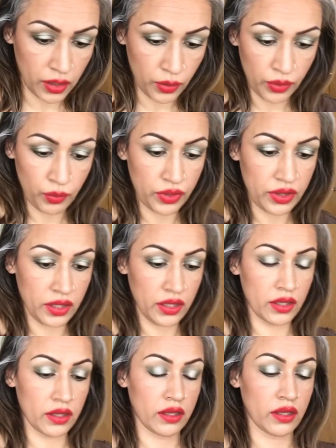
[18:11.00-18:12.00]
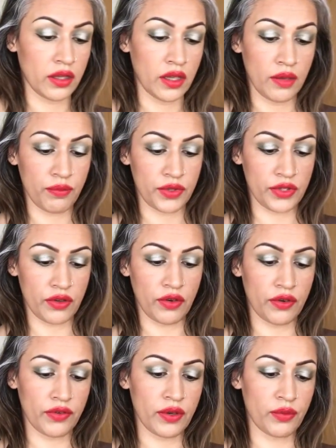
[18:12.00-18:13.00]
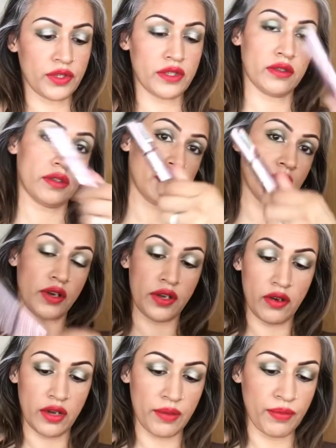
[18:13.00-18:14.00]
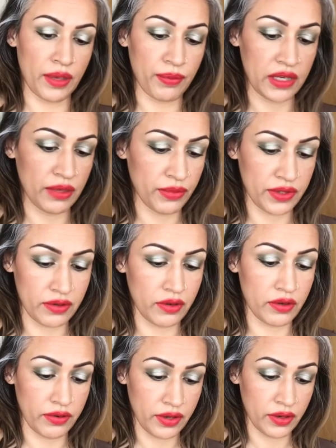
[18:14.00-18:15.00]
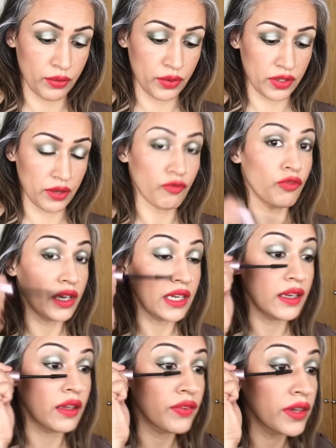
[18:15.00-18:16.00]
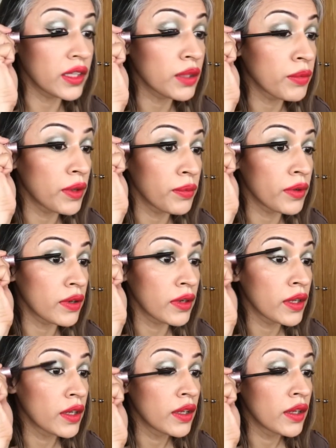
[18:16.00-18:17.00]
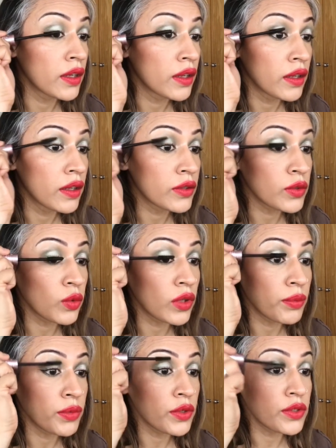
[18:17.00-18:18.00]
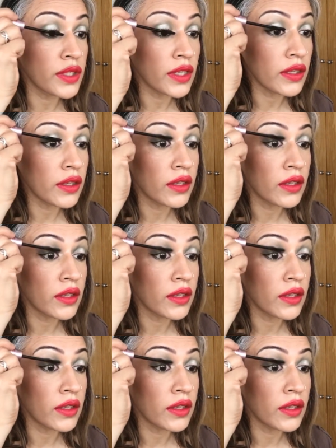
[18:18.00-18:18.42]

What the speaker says: in with the mascara, which is a Sky High Maybelline mascara, which I'm really loving at the moment. It's all I'm using.